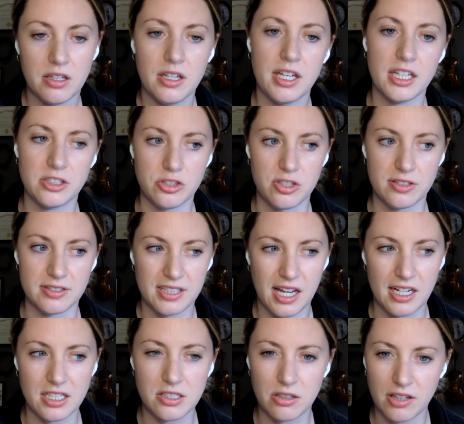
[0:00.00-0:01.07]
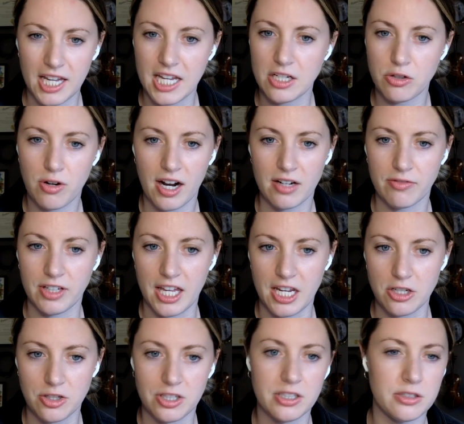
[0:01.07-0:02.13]
It's just kind of delayed
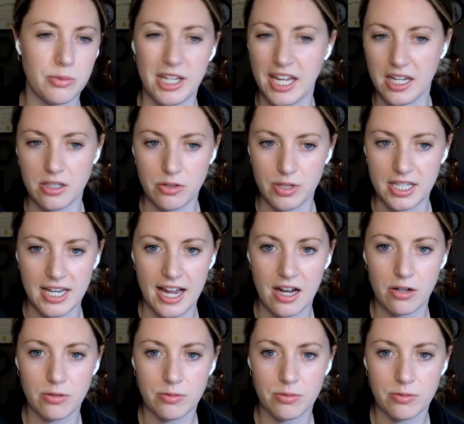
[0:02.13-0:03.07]
gratification because we can't do it now.